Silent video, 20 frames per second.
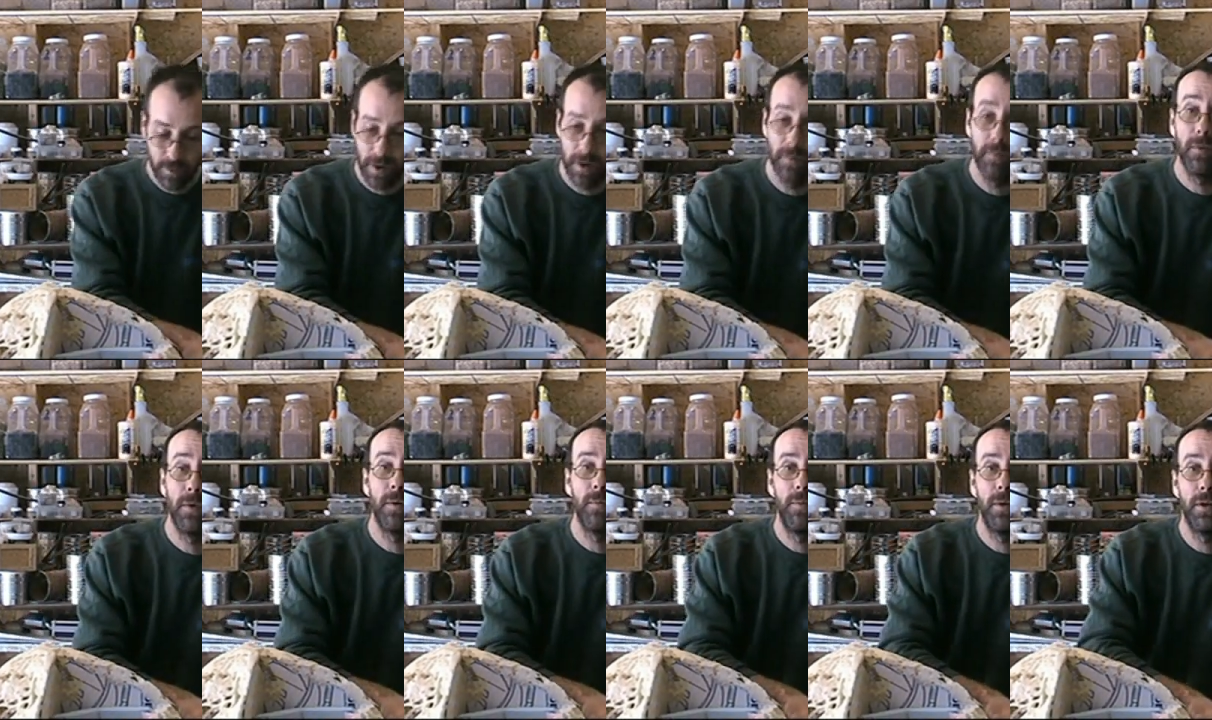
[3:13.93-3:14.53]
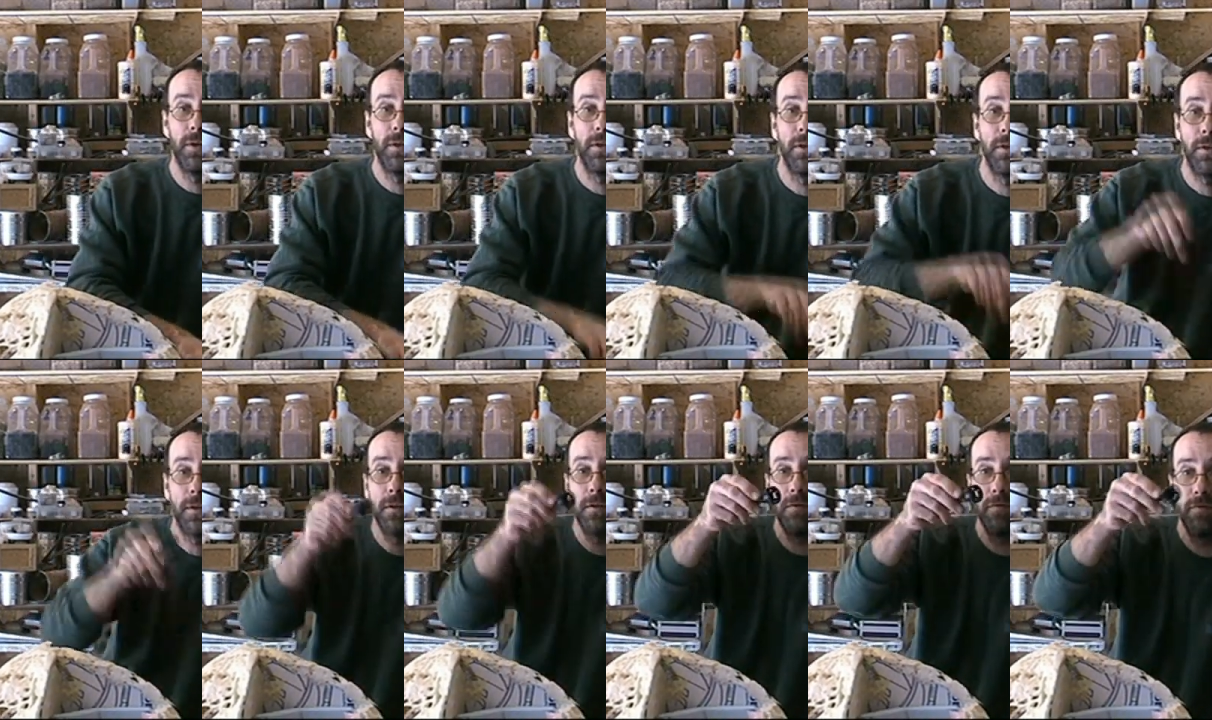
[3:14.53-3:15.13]
is where I'm going to put
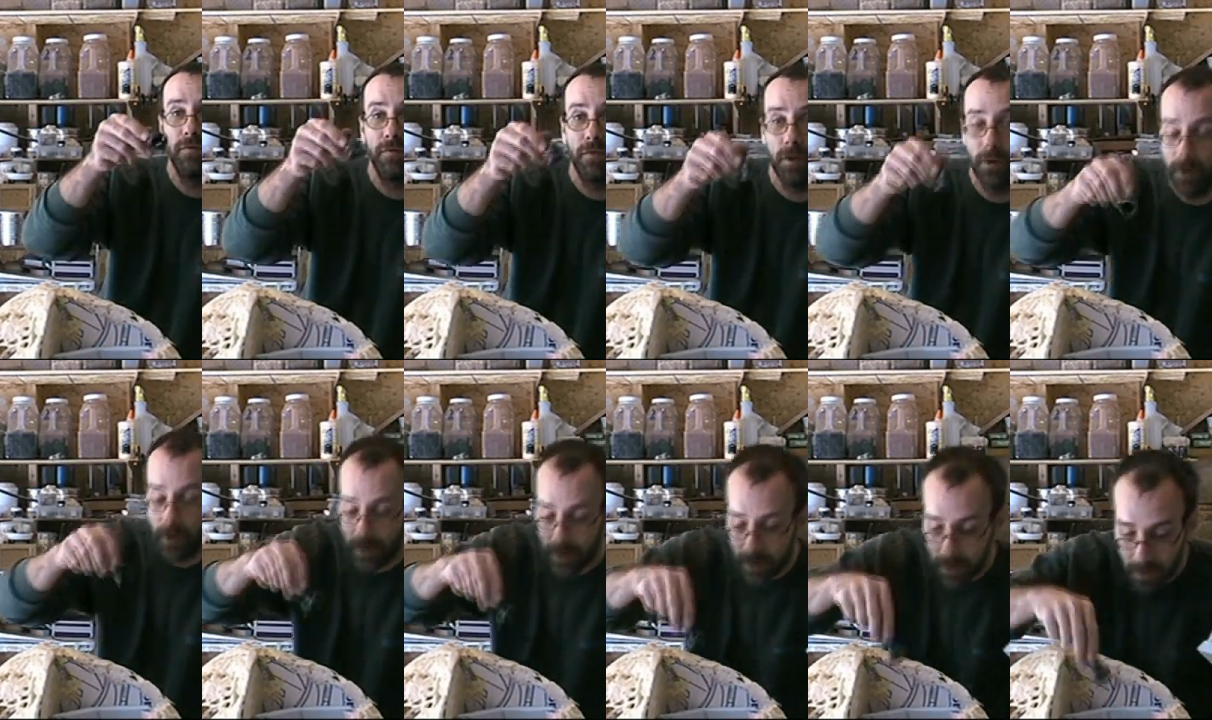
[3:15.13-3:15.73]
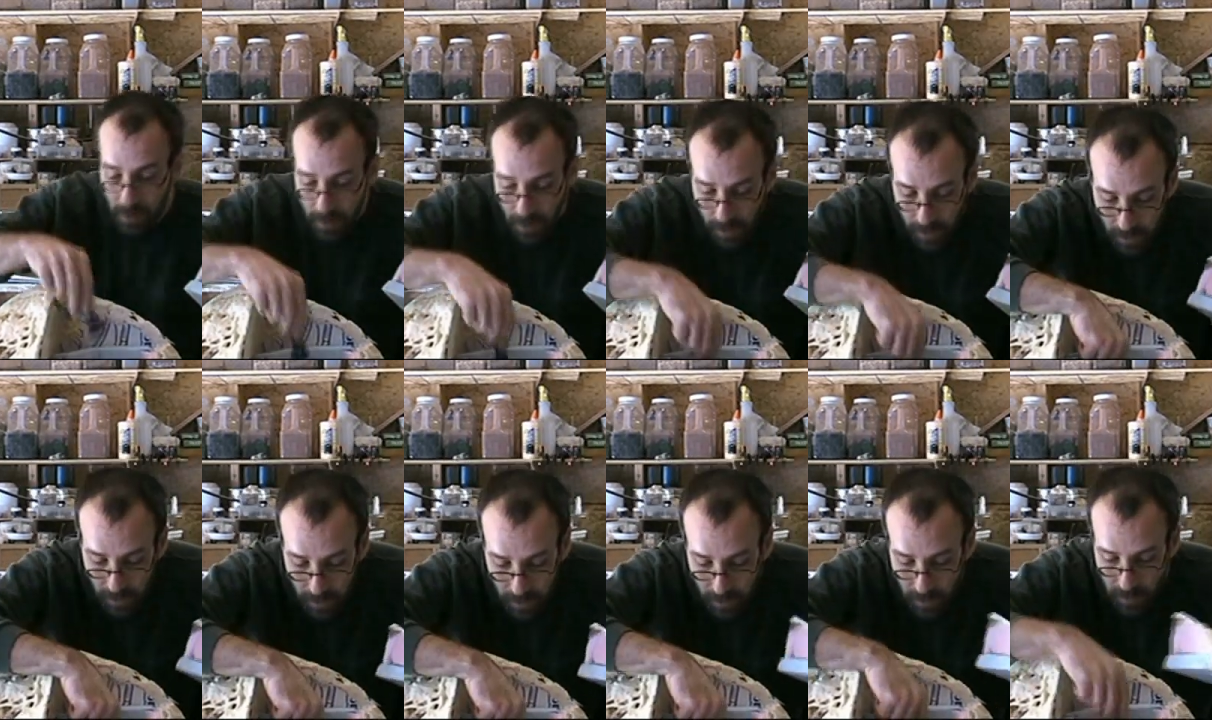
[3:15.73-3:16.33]
this furnace-y
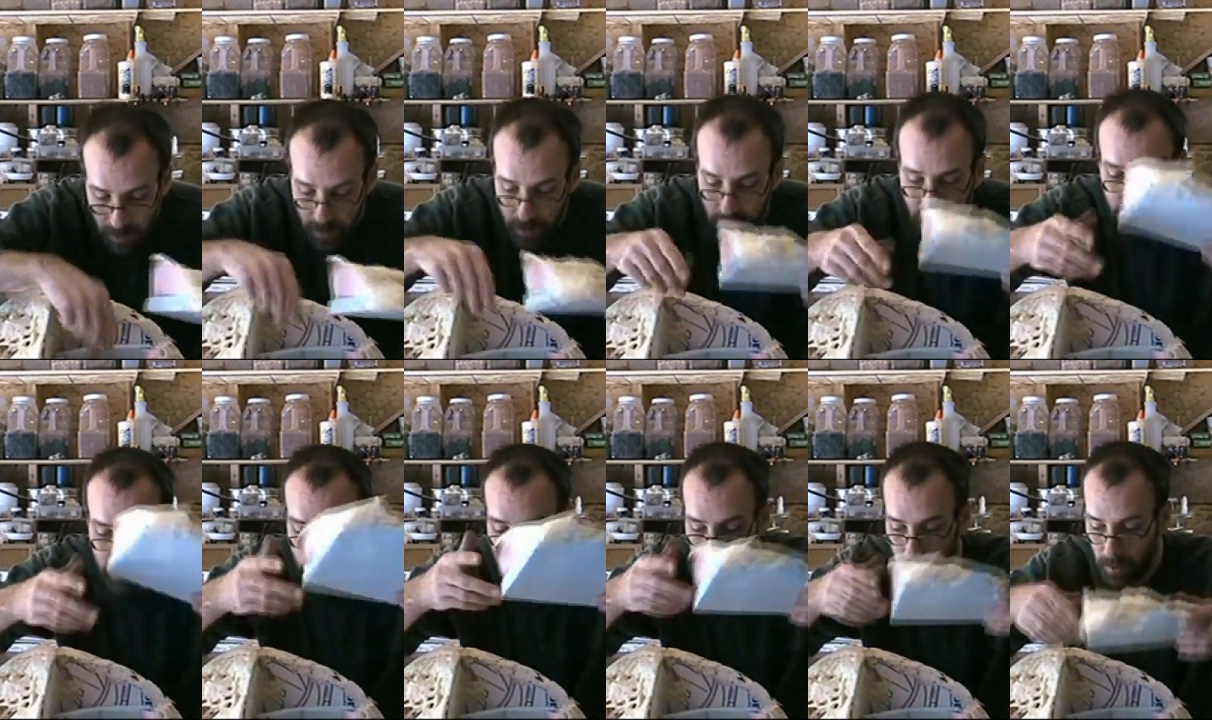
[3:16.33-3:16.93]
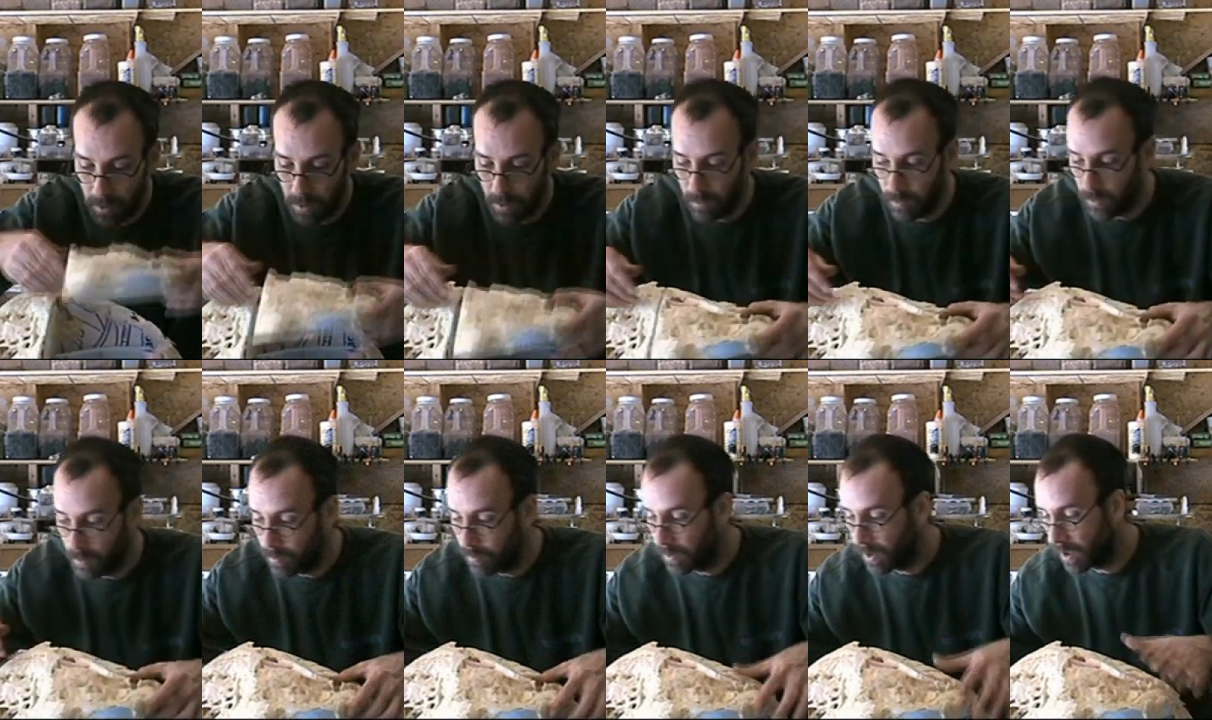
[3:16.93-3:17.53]
thing in this little
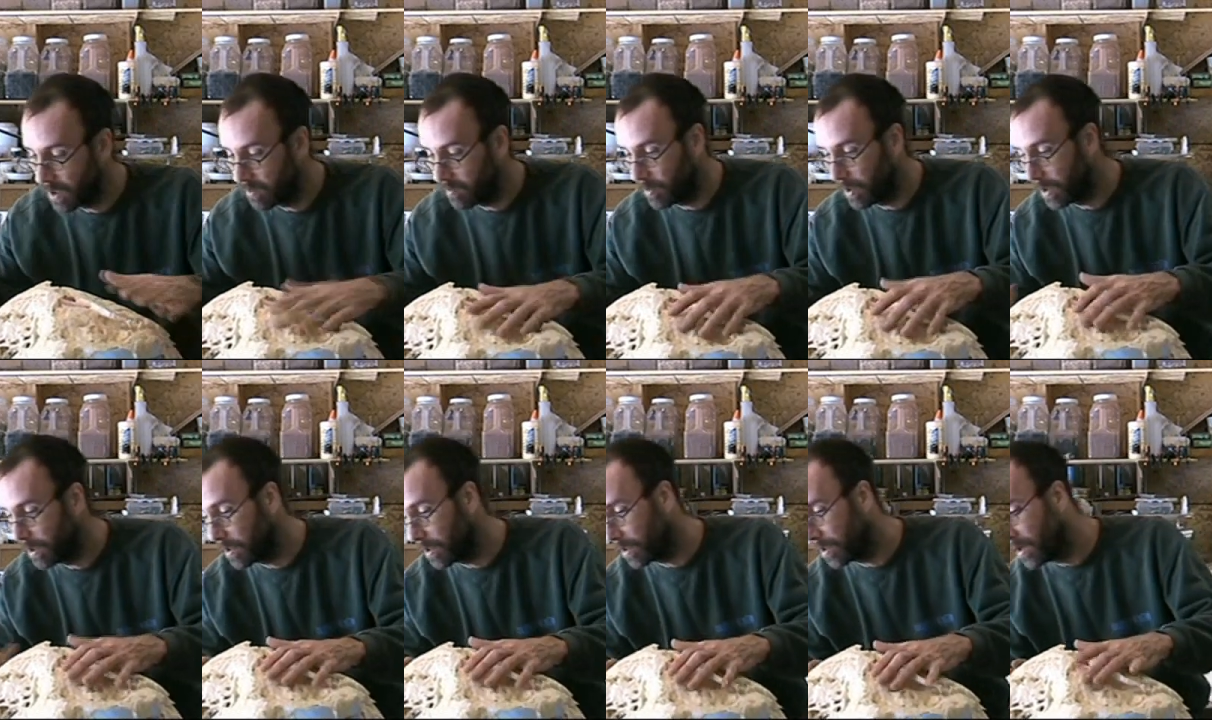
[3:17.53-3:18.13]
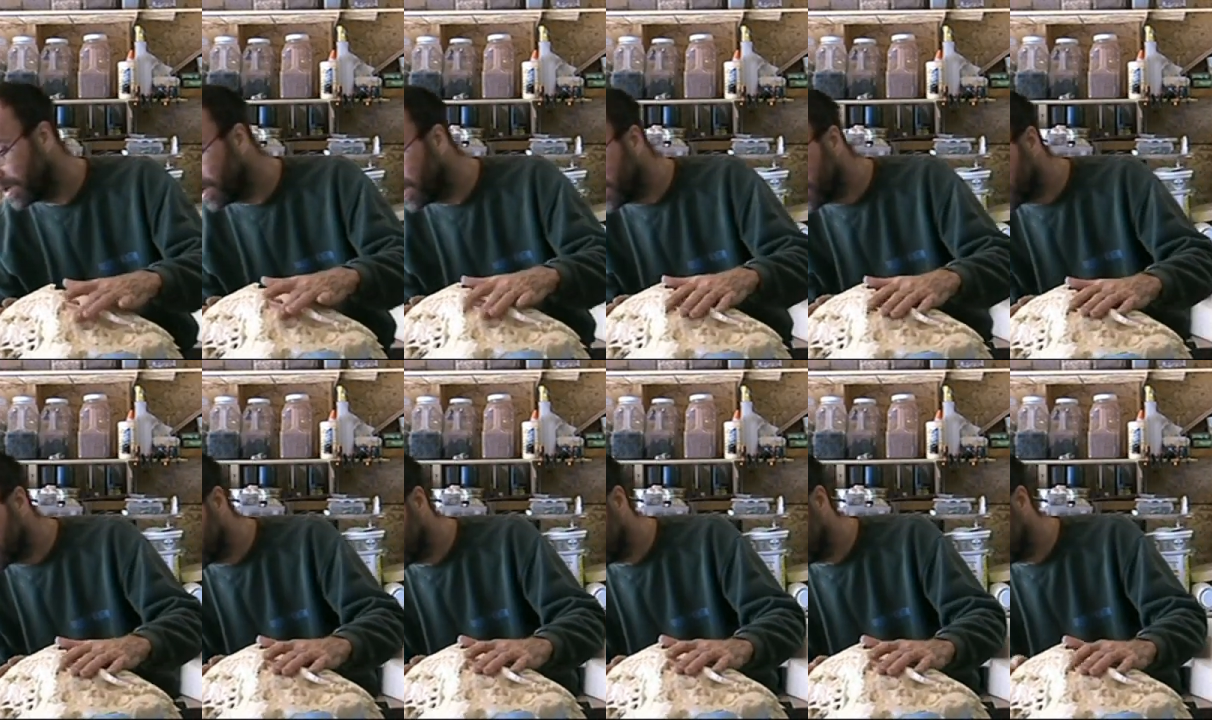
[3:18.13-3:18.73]
room that I think here.
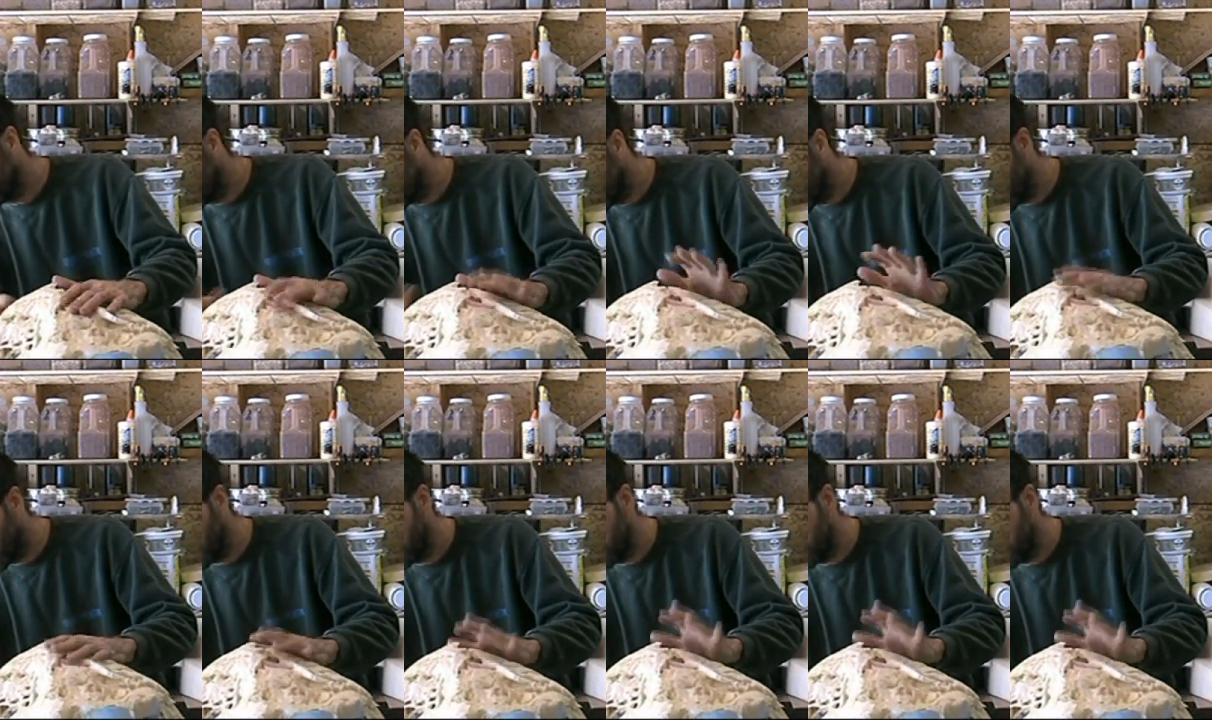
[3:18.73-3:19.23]
So